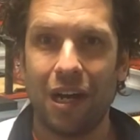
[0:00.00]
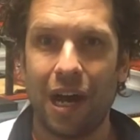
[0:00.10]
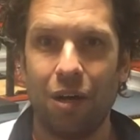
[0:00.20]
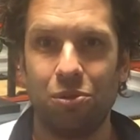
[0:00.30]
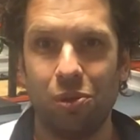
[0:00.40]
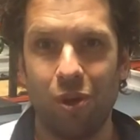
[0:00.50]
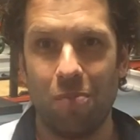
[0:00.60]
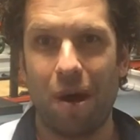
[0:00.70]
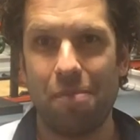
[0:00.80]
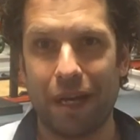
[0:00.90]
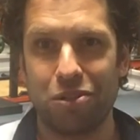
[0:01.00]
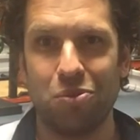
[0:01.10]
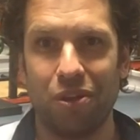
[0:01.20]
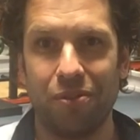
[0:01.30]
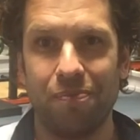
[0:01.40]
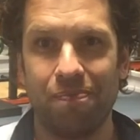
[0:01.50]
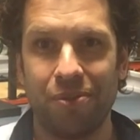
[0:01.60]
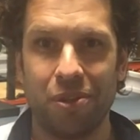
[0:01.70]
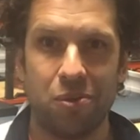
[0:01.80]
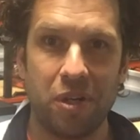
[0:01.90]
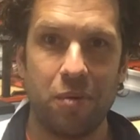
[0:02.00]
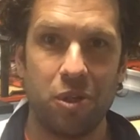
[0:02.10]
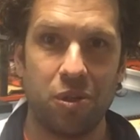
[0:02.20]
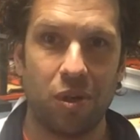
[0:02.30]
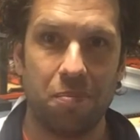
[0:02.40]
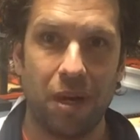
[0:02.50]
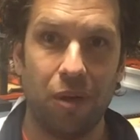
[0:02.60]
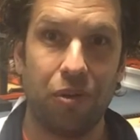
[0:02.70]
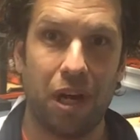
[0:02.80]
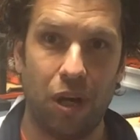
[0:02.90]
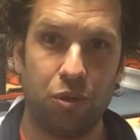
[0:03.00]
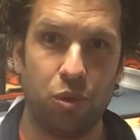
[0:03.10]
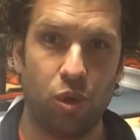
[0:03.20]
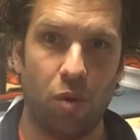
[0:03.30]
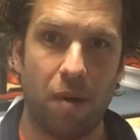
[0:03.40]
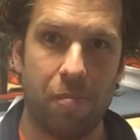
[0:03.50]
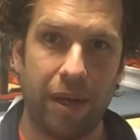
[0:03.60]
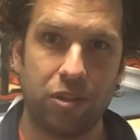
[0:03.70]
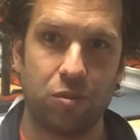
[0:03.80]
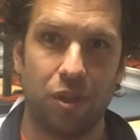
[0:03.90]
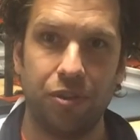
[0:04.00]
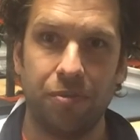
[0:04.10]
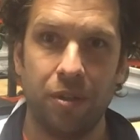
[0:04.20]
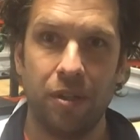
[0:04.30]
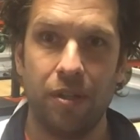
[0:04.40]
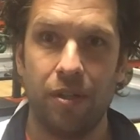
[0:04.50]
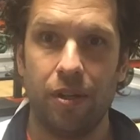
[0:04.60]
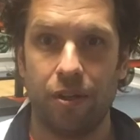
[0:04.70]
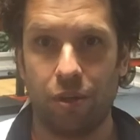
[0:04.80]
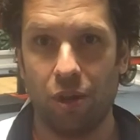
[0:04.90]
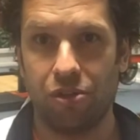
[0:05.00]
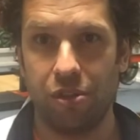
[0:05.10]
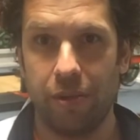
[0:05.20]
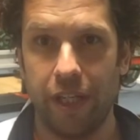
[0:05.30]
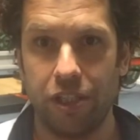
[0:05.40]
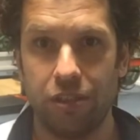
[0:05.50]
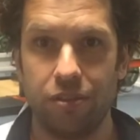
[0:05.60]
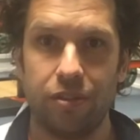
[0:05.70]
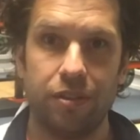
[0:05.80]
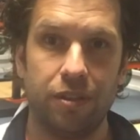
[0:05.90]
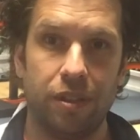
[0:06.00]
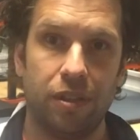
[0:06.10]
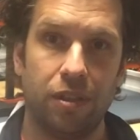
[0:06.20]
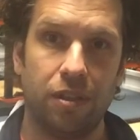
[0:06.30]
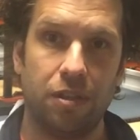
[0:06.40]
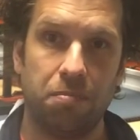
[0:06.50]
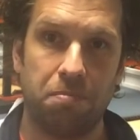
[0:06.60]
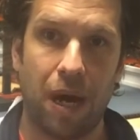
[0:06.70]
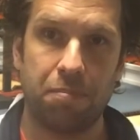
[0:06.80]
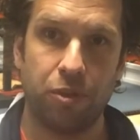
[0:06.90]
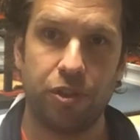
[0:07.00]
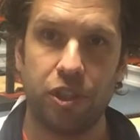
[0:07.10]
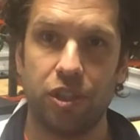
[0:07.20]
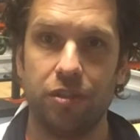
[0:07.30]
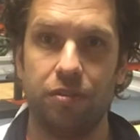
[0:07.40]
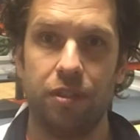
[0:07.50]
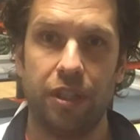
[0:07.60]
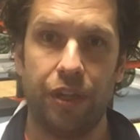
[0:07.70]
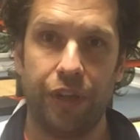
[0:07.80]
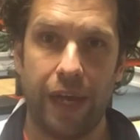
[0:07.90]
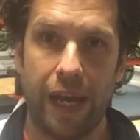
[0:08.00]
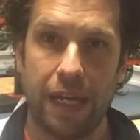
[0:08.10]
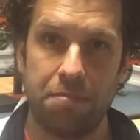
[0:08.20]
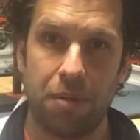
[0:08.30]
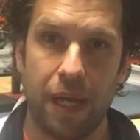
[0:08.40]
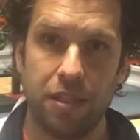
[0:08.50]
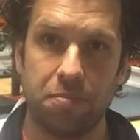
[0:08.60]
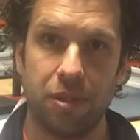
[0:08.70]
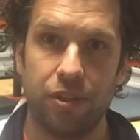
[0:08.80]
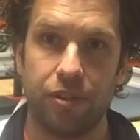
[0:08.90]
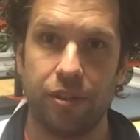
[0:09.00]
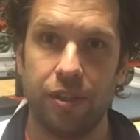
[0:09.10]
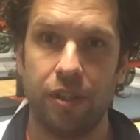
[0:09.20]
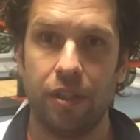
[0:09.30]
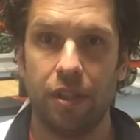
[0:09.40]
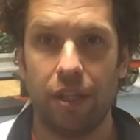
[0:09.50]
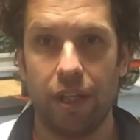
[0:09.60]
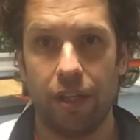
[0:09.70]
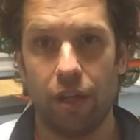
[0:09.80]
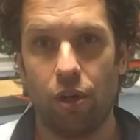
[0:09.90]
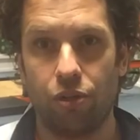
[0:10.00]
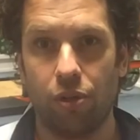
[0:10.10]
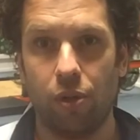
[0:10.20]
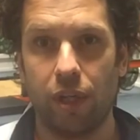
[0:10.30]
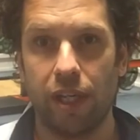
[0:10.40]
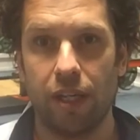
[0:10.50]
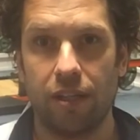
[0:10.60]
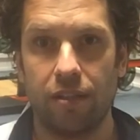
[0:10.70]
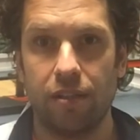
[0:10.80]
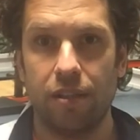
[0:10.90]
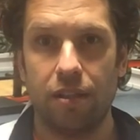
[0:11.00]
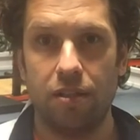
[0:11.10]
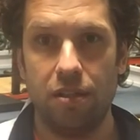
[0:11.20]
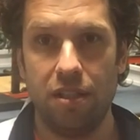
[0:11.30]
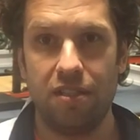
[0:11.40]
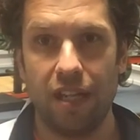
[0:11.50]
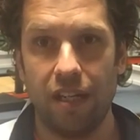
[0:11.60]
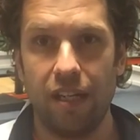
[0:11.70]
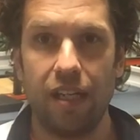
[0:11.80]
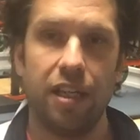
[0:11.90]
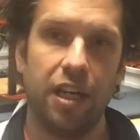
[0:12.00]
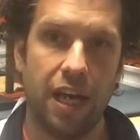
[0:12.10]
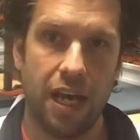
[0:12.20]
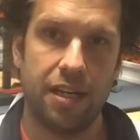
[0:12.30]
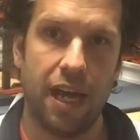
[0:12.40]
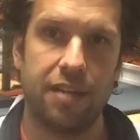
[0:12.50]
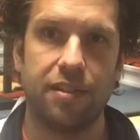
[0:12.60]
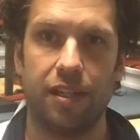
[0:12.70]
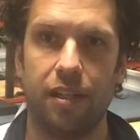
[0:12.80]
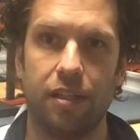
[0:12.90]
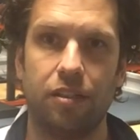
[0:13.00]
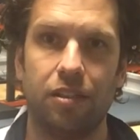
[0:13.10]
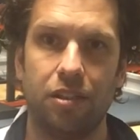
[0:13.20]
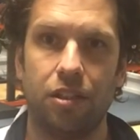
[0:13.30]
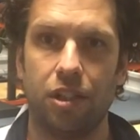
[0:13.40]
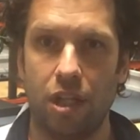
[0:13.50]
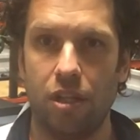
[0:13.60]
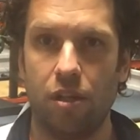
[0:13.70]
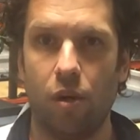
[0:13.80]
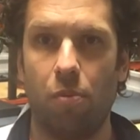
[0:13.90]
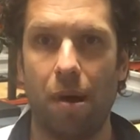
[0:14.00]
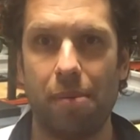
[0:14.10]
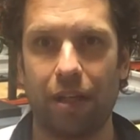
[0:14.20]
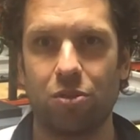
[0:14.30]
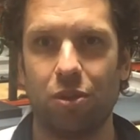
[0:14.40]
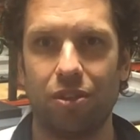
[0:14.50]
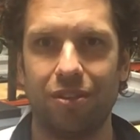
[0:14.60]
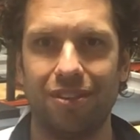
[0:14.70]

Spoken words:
How to low bar back squat. Today we talk about how to low bar back squat, the considerations, bar position, hand placement, and then also looking at descending and ascending in the low bar back squat.